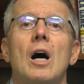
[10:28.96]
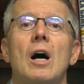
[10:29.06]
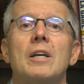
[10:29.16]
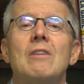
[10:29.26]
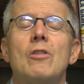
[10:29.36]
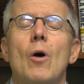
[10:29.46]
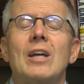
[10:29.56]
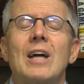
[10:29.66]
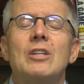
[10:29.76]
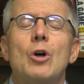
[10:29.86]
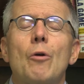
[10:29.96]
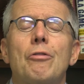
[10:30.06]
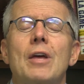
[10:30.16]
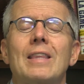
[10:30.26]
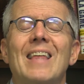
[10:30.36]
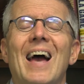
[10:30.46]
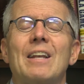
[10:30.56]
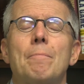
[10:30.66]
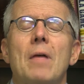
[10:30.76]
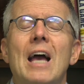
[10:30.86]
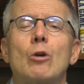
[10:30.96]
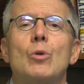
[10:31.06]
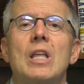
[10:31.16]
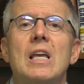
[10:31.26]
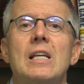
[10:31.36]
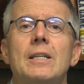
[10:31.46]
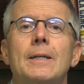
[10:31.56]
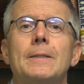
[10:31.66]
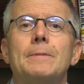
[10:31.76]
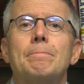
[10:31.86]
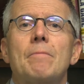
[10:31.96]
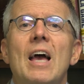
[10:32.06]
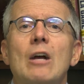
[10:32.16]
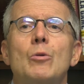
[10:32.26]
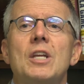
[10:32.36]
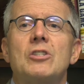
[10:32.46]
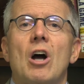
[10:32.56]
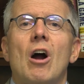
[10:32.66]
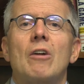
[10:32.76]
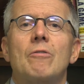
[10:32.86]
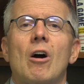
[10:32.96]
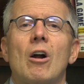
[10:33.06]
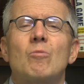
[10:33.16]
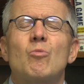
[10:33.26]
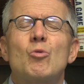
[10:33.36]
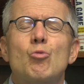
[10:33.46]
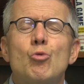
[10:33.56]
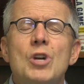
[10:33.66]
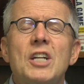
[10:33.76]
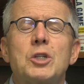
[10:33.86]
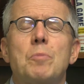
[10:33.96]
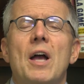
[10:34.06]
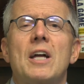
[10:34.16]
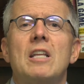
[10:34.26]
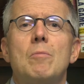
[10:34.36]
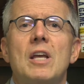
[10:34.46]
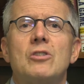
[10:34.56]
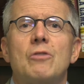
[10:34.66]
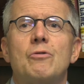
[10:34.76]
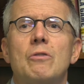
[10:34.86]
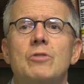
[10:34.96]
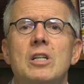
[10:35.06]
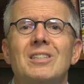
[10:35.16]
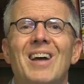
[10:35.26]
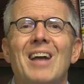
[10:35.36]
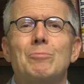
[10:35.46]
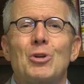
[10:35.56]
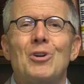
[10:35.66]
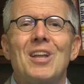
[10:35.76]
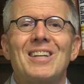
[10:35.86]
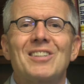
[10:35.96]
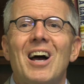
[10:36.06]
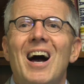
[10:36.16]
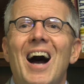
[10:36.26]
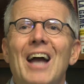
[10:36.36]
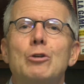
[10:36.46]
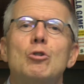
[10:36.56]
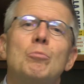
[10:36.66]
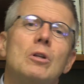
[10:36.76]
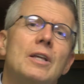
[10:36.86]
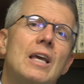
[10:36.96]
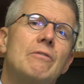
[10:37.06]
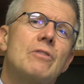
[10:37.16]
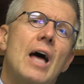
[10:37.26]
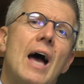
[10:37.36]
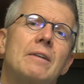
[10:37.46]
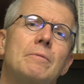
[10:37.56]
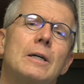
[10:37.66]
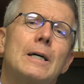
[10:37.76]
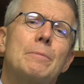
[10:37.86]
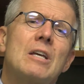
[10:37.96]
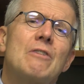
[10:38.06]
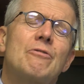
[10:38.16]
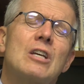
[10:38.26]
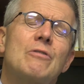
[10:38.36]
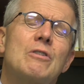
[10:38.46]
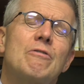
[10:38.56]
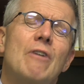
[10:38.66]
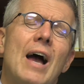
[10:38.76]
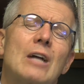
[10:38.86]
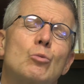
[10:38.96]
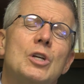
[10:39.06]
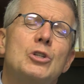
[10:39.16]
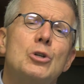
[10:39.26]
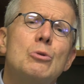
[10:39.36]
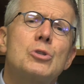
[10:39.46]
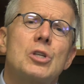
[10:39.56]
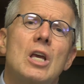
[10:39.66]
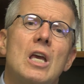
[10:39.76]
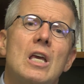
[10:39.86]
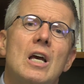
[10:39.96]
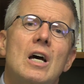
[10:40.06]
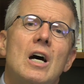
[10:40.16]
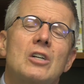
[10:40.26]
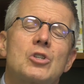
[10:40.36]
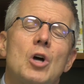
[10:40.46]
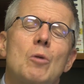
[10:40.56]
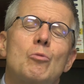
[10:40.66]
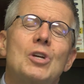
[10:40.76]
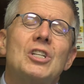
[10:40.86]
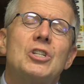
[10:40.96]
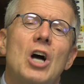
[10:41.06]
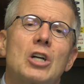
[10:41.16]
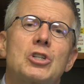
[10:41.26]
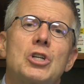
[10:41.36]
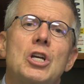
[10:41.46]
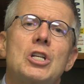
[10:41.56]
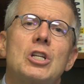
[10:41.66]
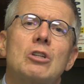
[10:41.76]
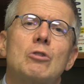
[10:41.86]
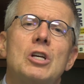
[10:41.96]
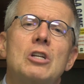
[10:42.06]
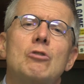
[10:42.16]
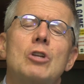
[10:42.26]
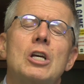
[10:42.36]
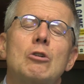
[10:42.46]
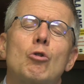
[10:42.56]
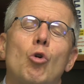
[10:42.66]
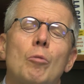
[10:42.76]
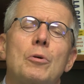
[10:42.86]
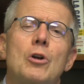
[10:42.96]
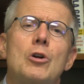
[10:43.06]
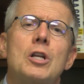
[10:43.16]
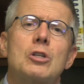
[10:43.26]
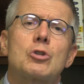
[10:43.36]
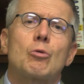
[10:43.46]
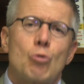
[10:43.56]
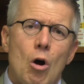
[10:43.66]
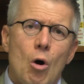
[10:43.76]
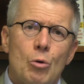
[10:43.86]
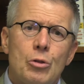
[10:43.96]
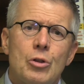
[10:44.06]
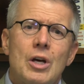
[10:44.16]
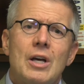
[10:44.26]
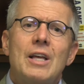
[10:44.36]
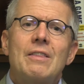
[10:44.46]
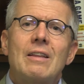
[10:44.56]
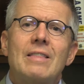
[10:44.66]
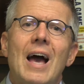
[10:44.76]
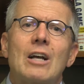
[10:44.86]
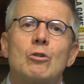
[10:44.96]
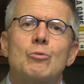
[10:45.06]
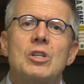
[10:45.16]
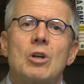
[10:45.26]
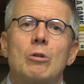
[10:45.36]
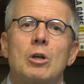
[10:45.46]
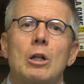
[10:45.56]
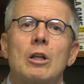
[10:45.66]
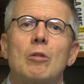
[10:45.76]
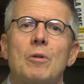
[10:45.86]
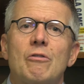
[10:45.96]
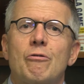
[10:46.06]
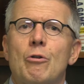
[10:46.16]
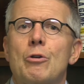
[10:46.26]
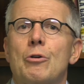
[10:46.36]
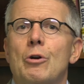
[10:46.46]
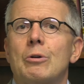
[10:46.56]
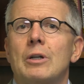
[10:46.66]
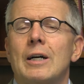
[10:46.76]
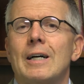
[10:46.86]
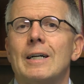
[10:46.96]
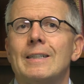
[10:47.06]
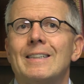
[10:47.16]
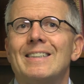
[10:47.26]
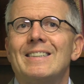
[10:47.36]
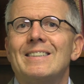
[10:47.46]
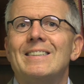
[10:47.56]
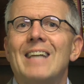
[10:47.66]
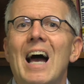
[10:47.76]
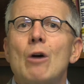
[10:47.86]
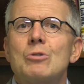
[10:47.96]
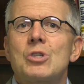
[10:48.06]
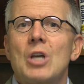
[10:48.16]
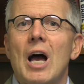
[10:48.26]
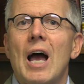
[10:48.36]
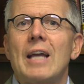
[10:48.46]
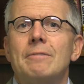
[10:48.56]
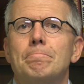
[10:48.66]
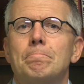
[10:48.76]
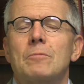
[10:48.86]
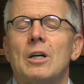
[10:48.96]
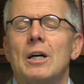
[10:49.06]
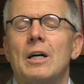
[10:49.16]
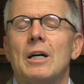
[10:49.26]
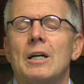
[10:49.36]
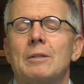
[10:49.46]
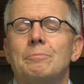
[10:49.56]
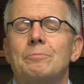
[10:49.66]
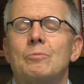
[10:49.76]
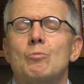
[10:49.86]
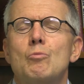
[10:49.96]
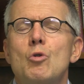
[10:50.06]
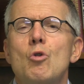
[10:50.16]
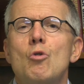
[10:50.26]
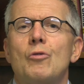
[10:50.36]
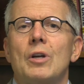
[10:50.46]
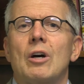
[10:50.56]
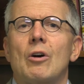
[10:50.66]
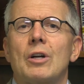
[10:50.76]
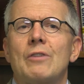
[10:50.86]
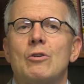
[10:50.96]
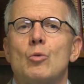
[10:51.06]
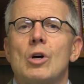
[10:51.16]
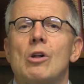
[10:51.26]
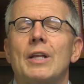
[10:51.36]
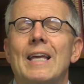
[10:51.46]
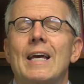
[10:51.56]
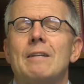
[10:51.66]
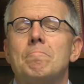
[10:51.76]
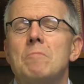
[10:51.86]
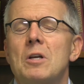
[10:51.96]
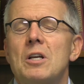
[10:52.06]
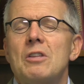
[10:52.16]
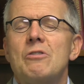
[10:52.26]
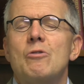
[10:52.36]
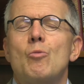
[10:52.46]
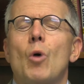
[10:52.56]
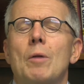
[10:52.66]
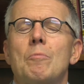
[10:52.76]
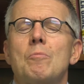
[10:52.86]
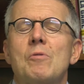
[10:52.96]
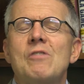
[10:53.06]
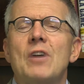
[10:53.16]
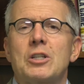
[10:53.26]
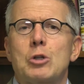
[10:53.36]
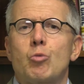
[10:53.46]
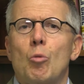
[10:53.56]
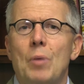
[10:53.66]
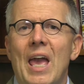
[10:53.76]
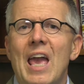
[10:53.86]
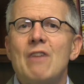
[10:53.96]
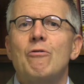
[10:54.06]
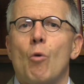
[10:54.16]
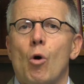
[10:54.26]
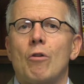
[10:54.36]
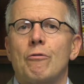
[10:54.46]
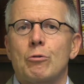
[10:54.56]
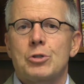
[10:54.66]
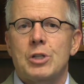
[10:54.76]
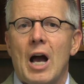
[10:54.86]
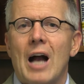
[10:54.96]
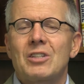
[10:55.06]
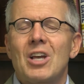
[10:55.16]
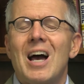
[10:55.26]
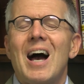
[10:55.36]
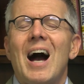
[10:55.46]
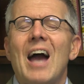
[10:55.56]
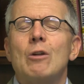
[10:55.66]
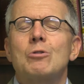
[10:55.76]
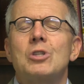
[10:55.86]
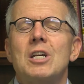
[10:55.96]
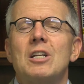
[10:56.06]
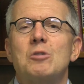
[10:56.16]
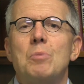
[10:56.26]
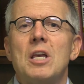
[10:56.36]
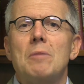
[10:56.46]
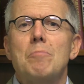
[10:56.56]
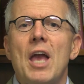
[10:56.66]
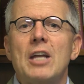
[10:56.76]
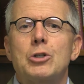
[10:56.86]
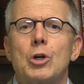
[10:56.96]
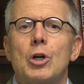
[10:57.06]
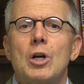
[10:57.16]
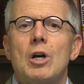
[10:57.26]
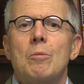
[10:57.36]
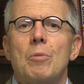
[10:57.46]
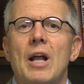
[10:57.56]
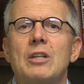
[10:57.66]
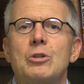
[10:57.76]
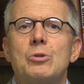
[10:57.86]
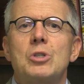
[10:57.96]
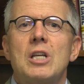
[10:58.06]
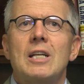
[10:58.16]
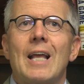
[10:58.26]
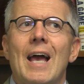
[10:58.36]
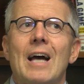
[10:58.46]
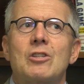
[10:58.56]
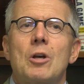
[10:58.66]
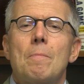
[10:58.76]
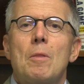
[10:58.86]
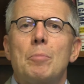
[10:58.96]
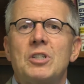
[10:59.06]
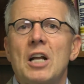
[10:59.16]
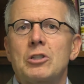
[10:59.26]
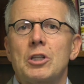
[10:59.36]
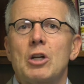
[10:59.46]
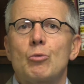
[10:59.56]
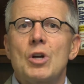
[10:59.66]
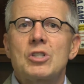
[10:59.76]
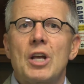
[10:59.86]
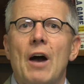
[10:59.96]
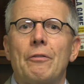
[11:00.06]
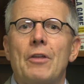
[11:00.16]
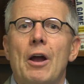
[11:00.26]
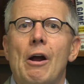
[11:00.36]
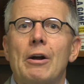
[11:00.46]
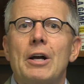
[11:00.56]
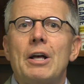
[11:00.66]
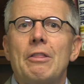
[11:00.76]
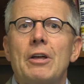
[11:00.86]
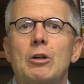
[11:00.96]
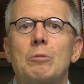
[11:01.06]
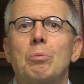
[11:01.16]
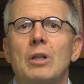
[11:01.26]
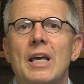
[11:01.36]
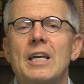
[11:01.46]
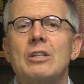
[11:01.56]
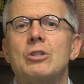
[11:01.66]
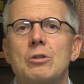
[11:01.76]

even though I don't think that equities are rich by any means at 15 times earnings. I do believe that if in fact we do see some reduction in corporate earnings growth, that could result in a little bit further downside move, or if you will, in what investors will pay for stocks. I don't see it as being major, but I do see it as potentially a risk out there that could play into